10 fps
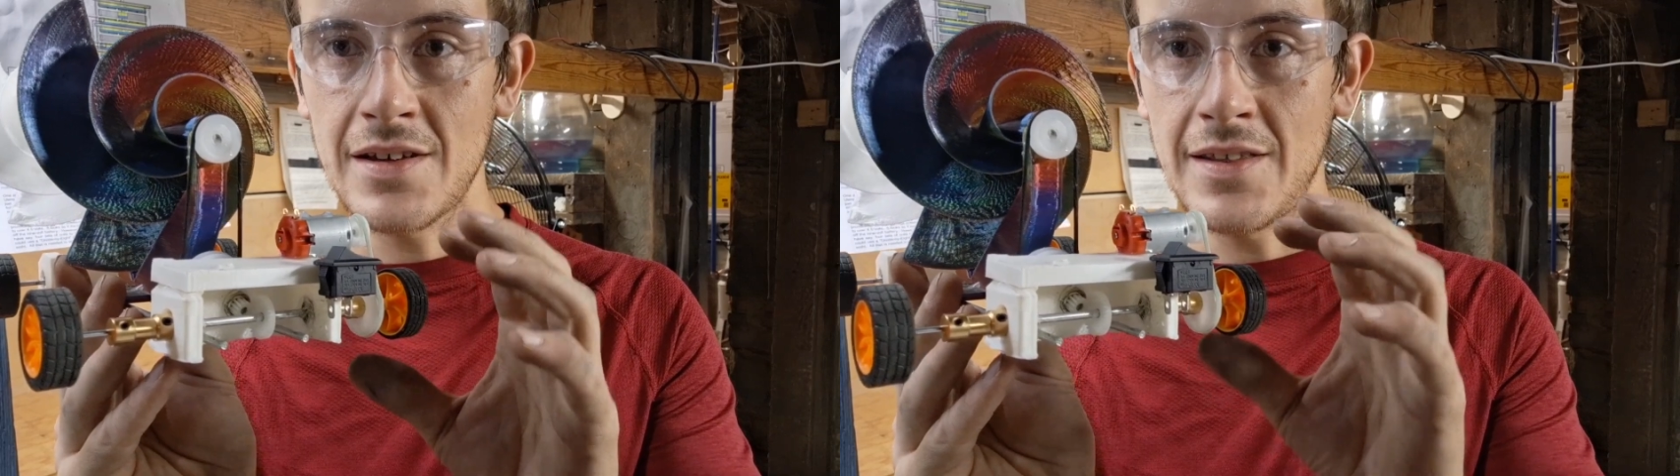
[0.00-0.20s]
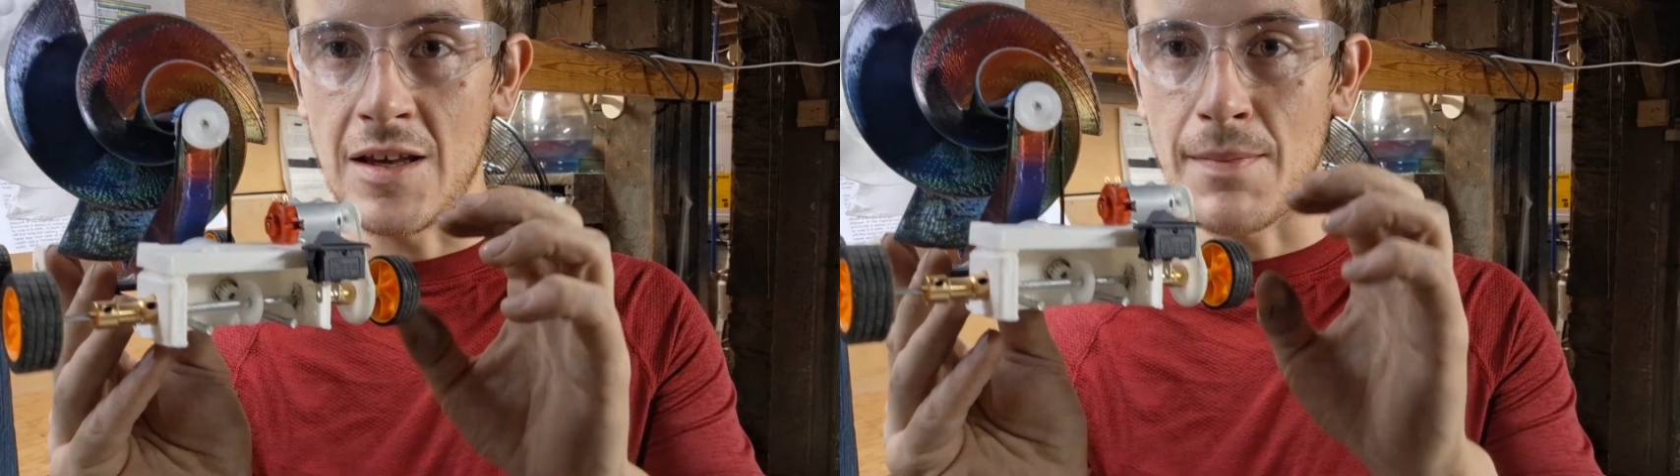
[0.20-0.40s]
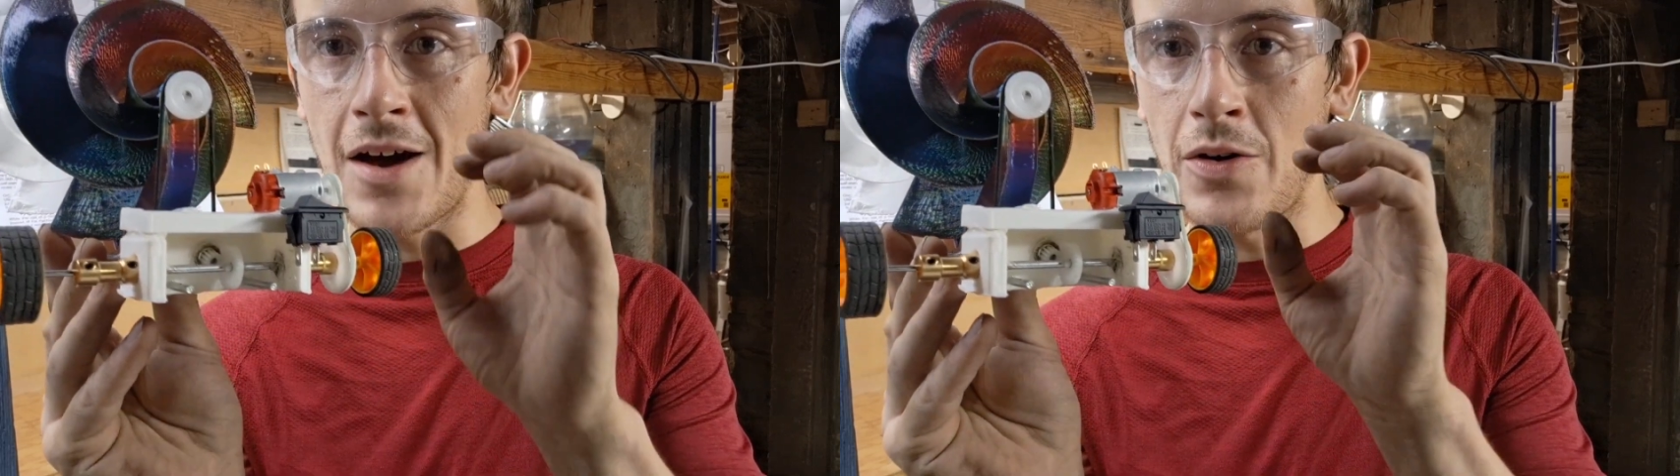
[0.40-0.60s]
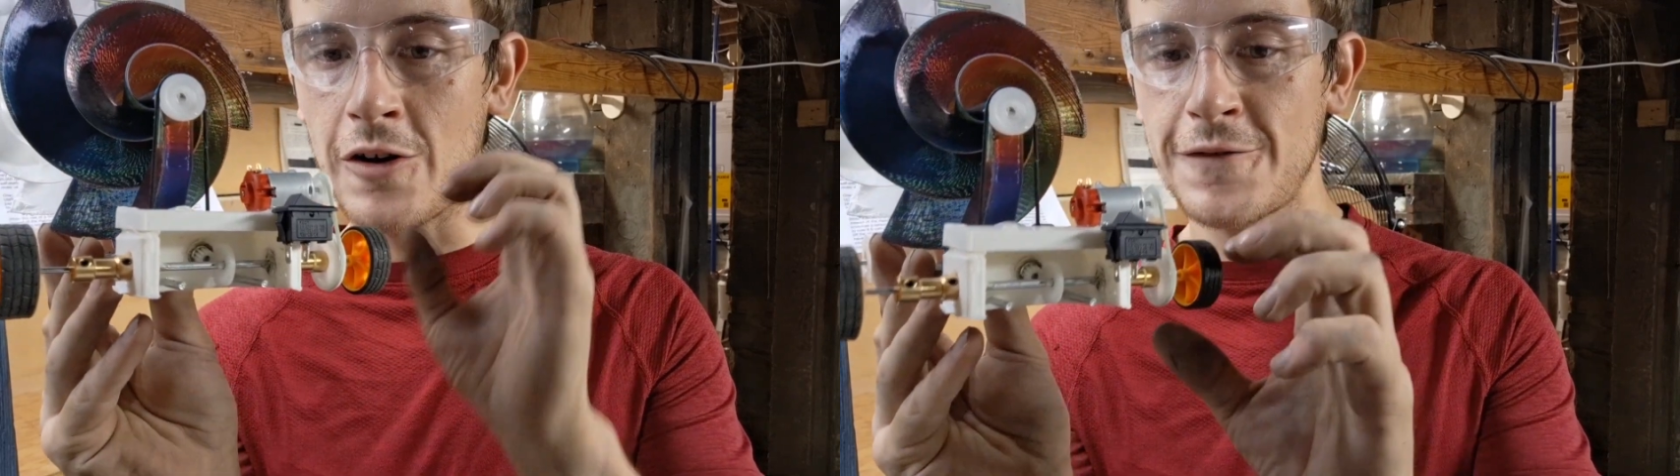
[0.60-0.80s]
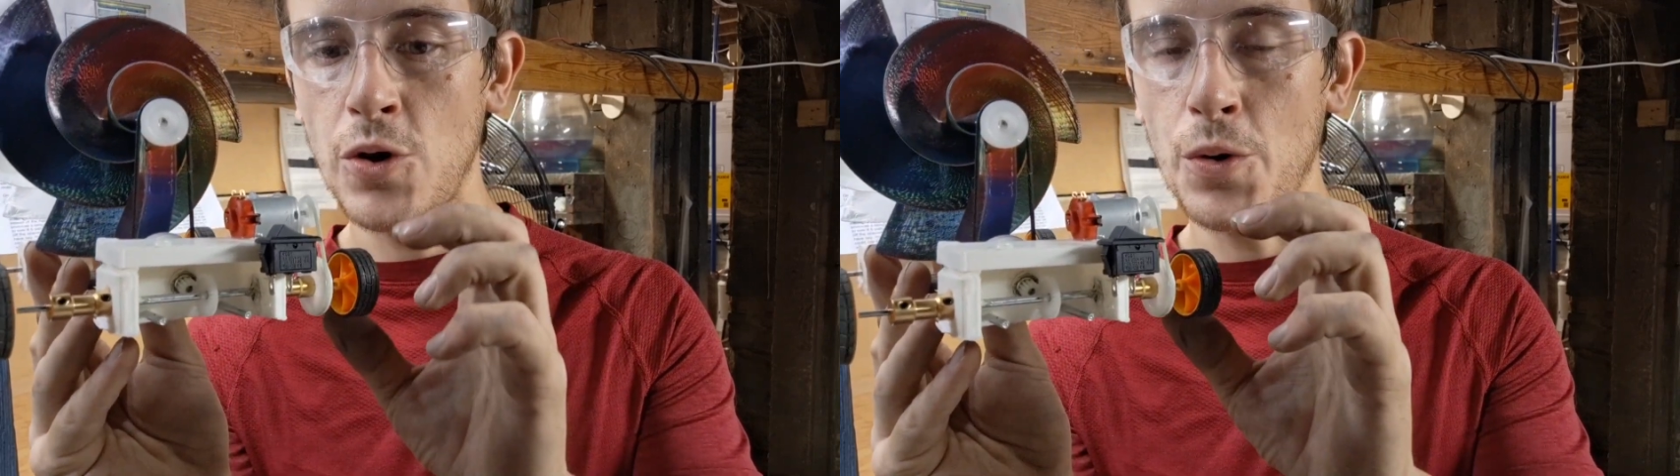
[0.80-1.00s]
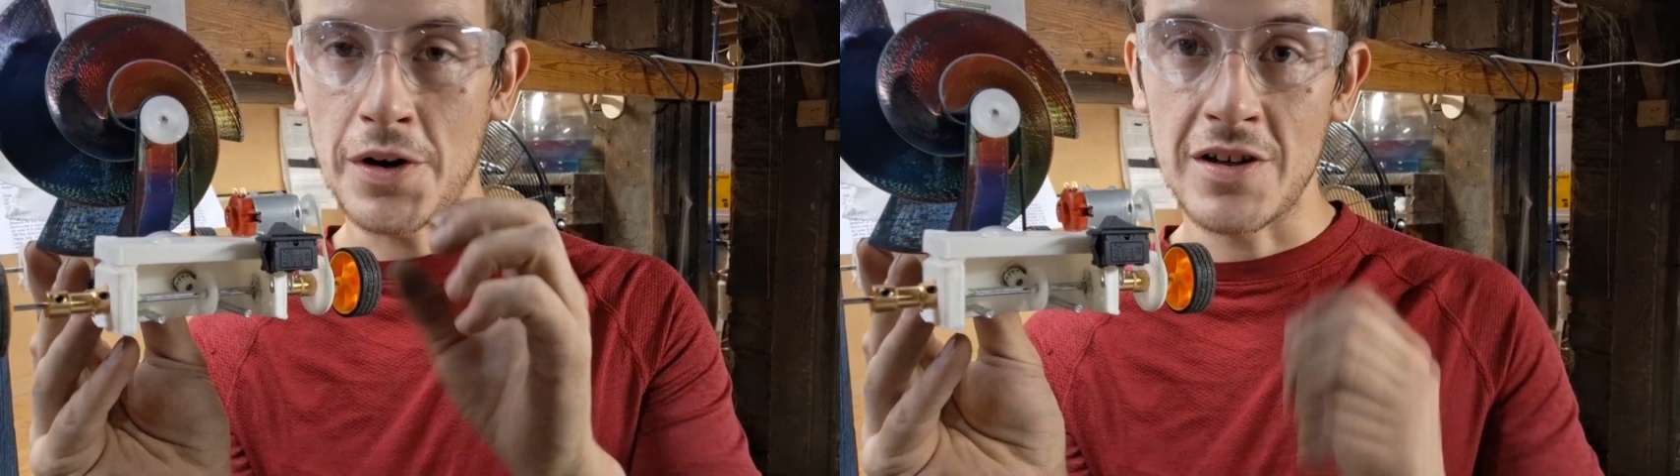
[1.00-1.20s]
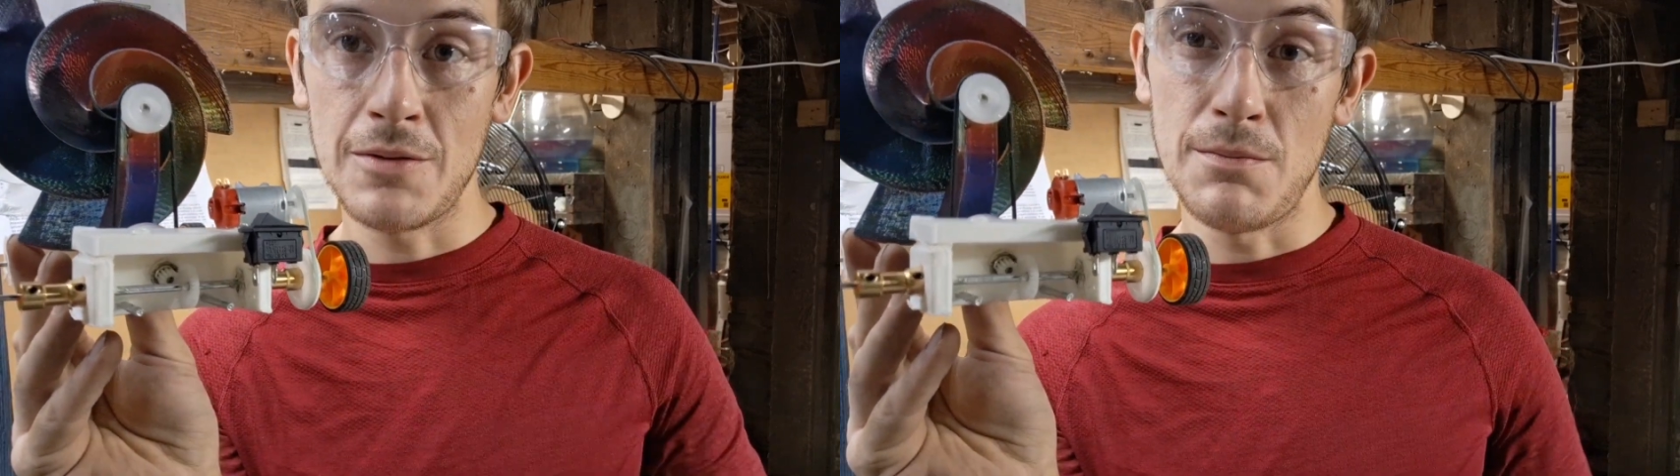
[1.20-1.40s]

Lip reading: the amount of torque